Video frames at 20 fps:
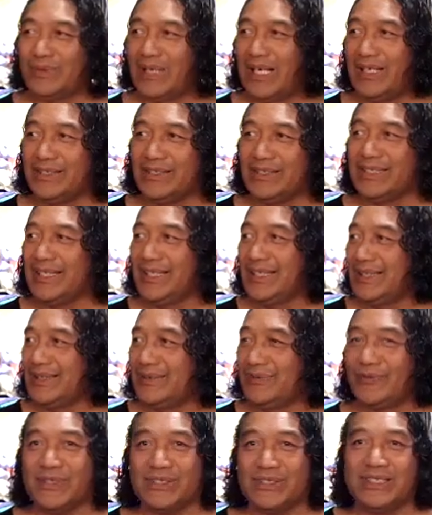hunting and
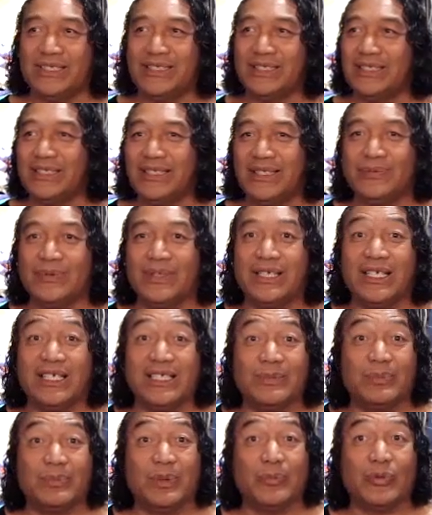fishing and everything
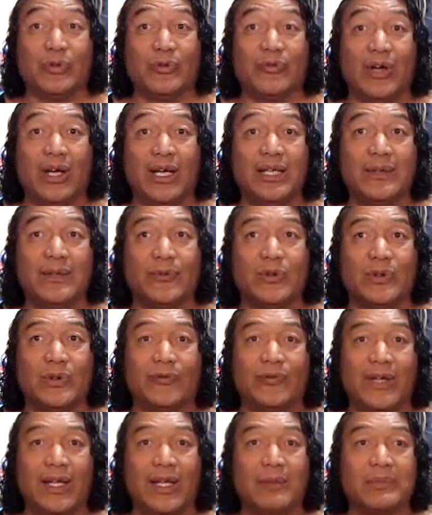has been provided for your
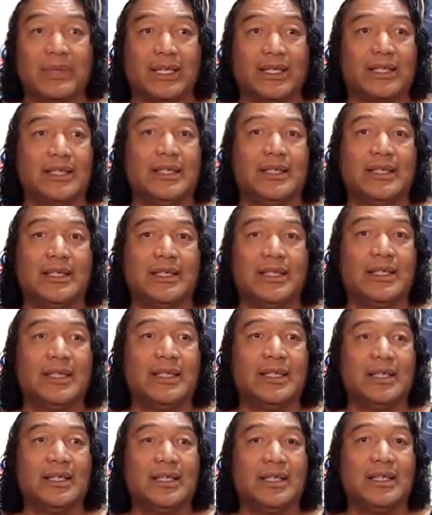family?
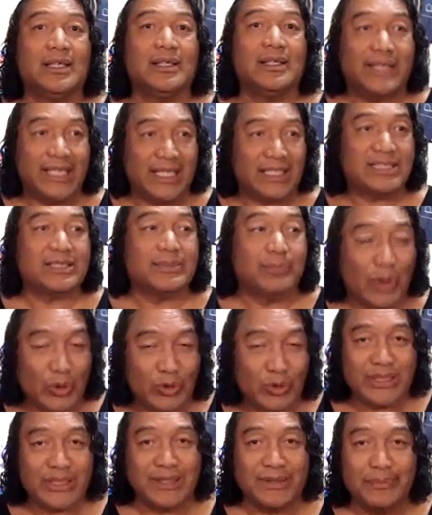That's
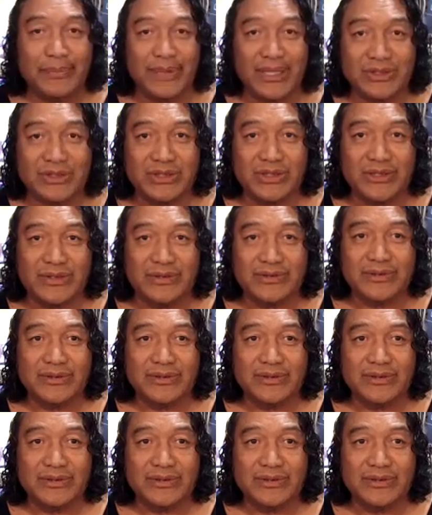multidimensional.